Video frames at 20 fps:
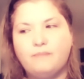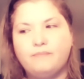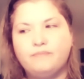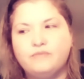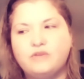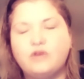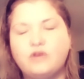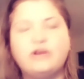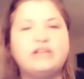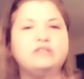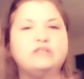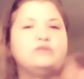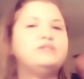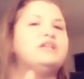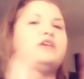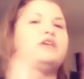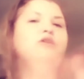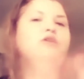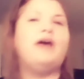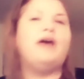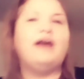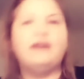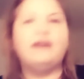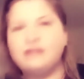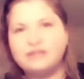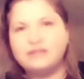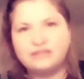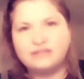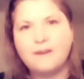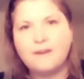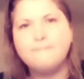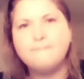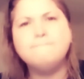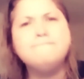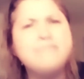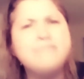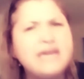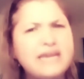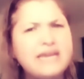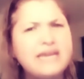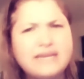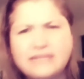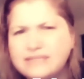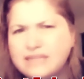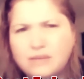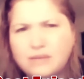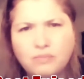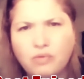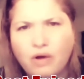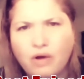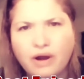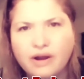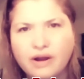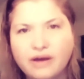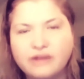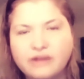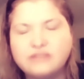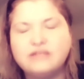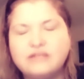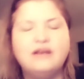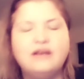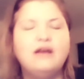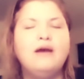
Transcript: Okay, so say you had this amazing product,